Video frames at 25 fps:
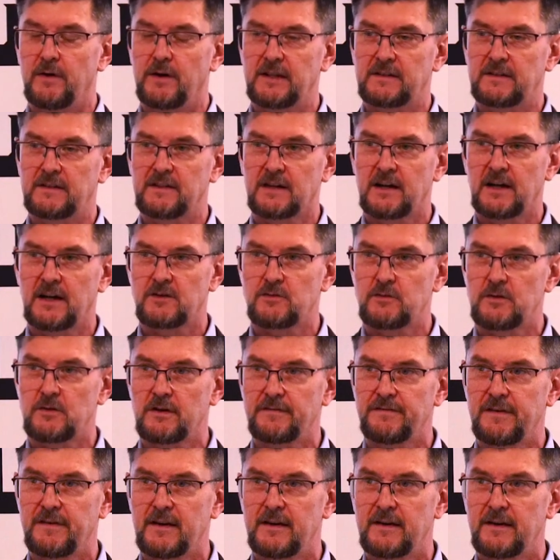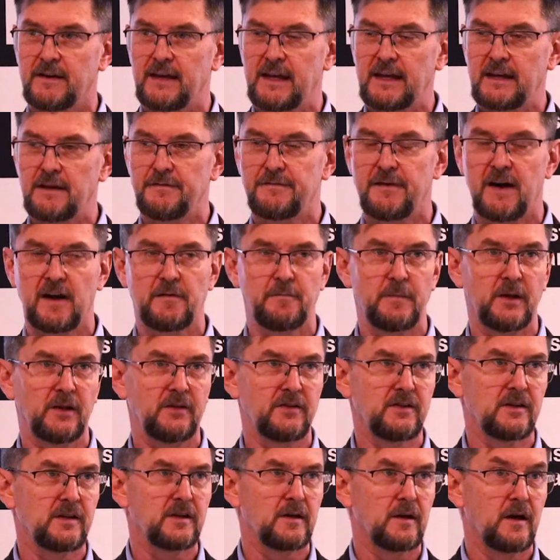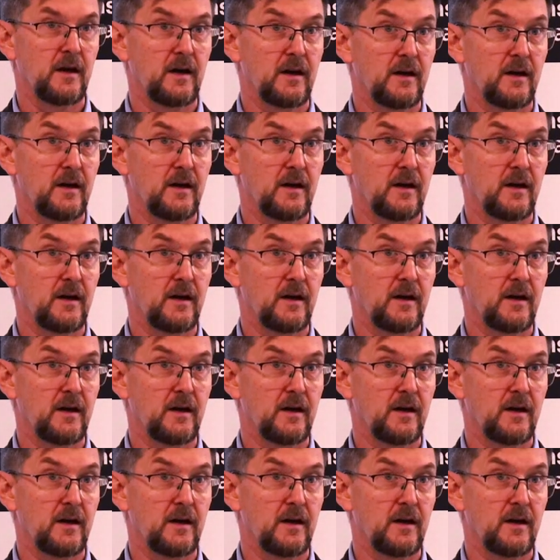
it's a country of 85 million